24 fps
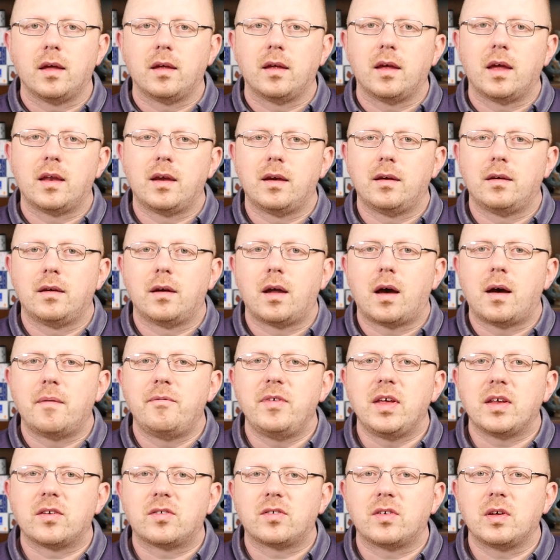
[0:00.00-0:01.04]
And
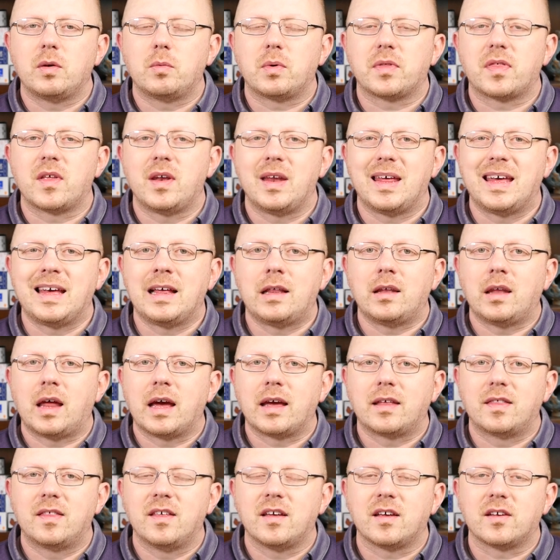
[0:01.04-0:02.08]
obviously with an ink
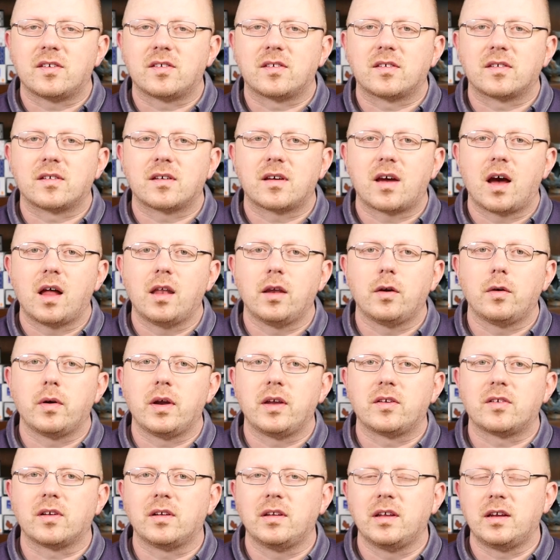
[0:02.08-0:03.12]
like this, color
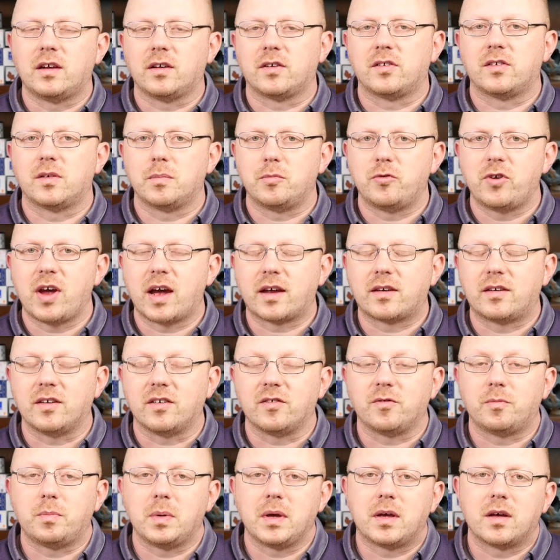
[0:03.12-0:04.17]
is a little
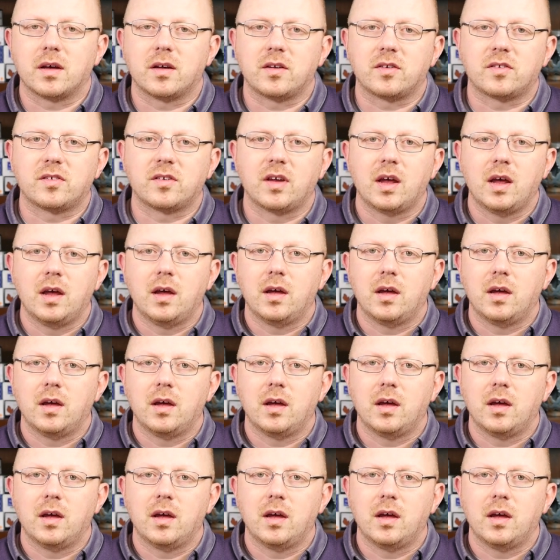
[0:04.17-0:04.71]
subjective because